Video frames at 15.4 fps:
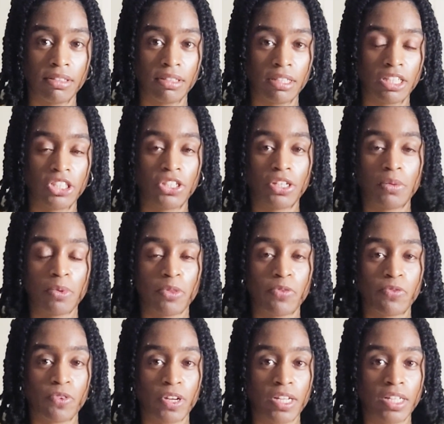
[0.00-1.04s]
it with
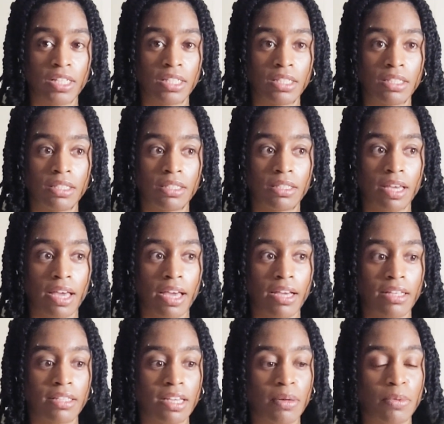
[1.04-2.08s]
friends
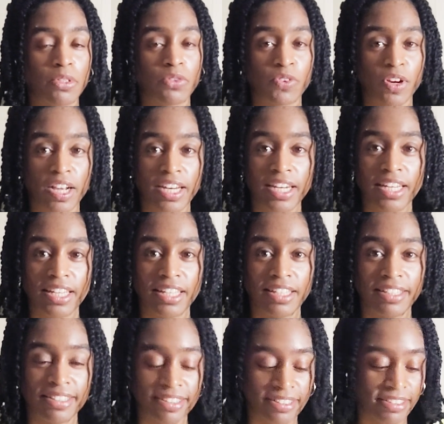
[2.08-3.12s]
as I was writing it,
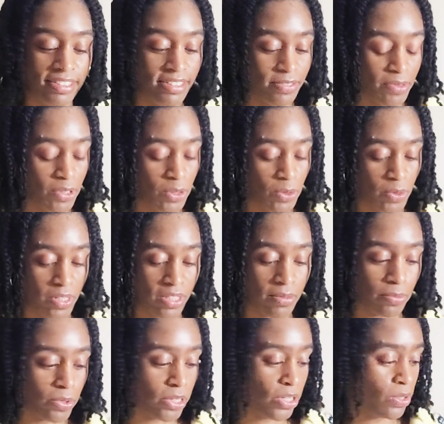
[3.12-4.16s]
which was
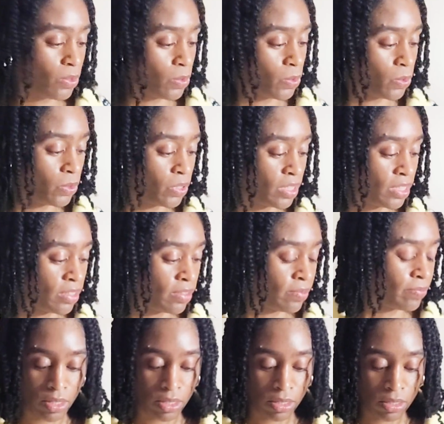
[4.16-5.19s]
pretty cool. And
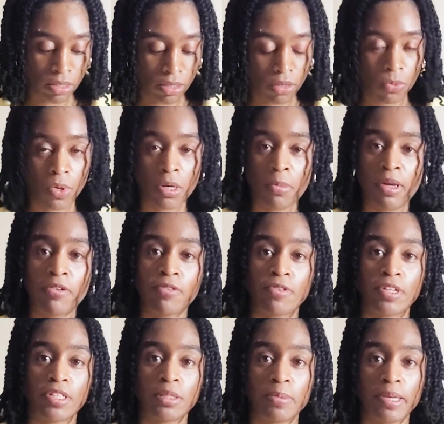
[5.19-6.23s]
one of my
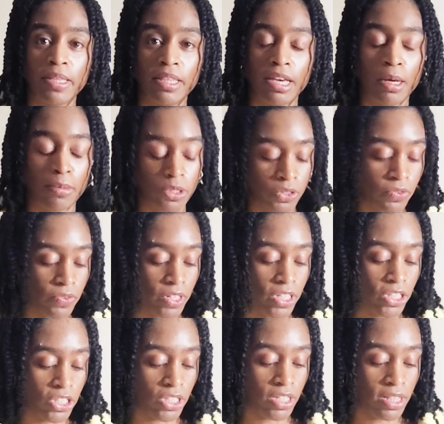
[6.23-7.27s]
friends made the
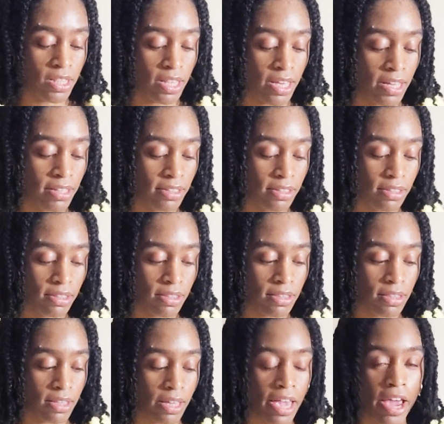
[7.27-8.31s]
observation that
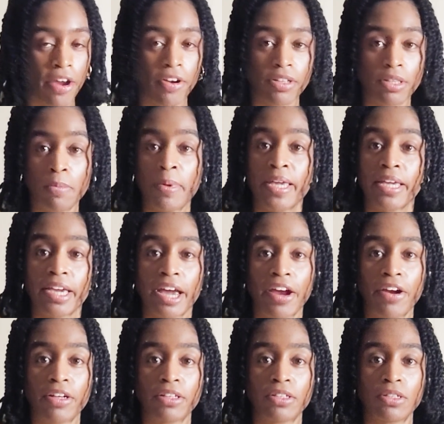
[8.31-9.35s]
the main
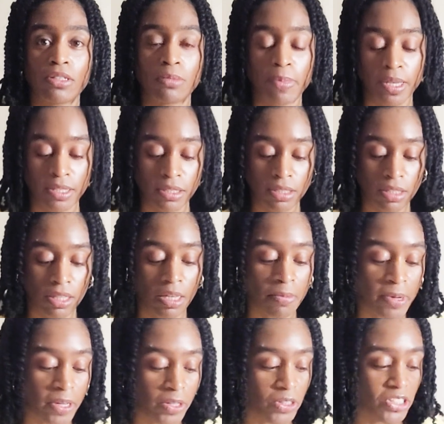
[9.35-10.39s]
character is basically like
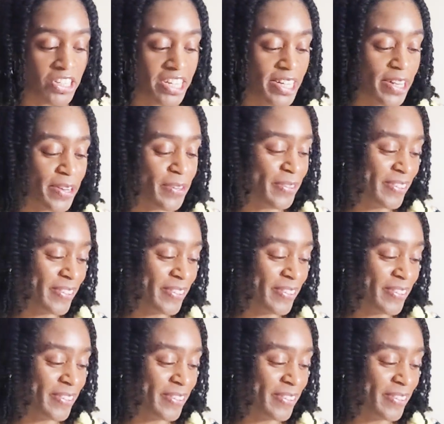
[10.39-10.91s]
my alter ego,